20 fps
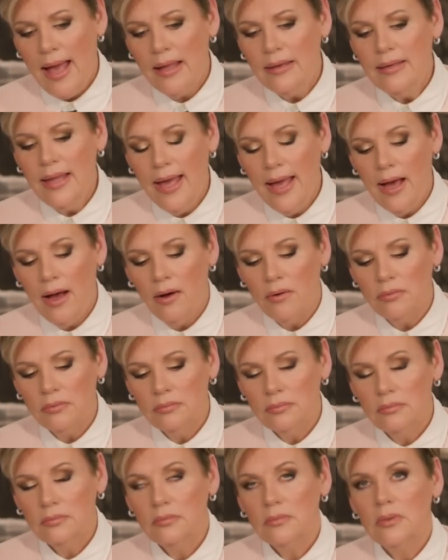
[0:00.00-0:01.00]
Now,
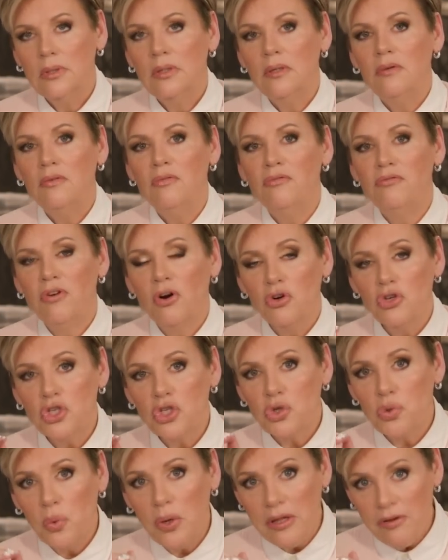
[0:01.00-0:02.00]
verse
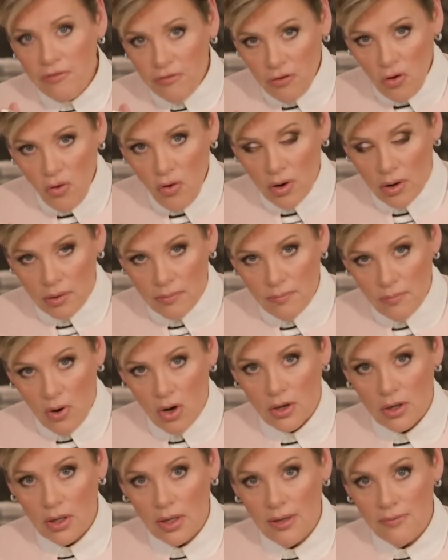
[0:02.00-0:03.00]
24,
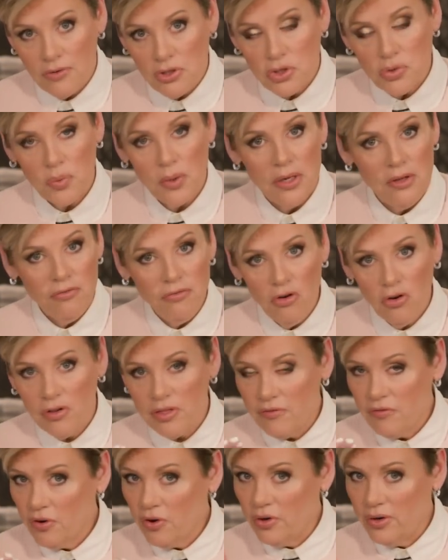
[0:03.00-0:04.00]
Mark 11, 24,
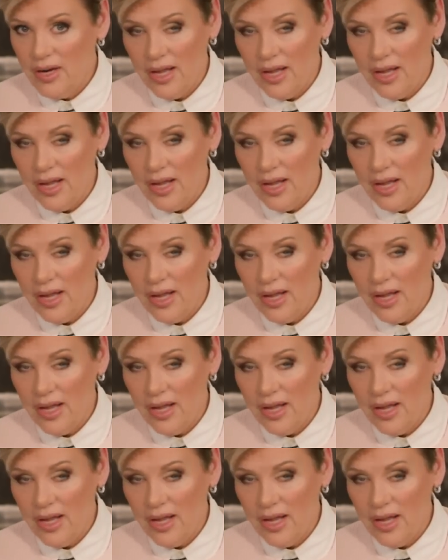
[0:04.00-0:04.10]
the very